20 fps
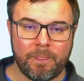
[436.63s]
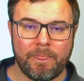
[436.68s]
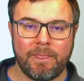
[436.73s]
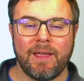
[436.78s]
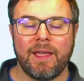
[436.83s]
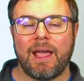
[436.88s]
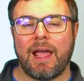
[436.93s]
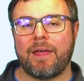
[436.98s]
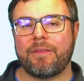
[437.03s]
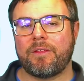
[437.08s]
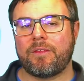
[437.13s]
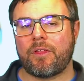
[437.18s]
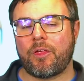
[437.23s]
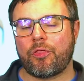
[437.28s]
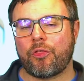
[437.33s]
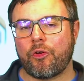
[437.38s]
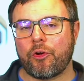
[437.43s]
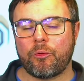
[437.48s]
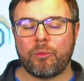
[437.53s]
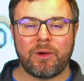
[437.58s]
And then the
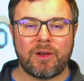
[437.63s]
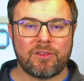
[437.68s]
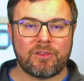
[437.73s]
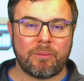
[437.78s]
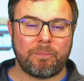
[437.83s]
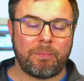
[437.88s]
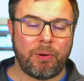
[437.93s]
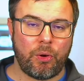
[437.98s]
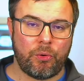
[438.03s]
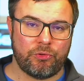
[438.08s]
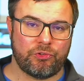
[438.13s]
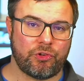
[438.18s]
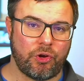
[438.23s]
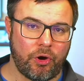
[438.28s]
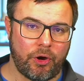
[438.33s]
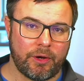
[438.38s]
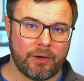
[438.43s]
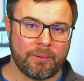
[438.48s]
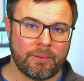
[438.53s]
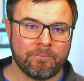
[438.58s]
third one is a
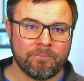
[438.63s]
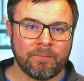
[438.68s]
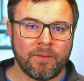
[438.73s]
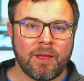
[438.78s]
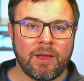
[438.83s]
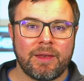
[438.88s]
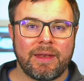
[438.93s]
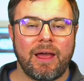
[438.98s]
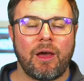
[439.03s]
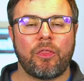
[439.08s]
postcard. Now,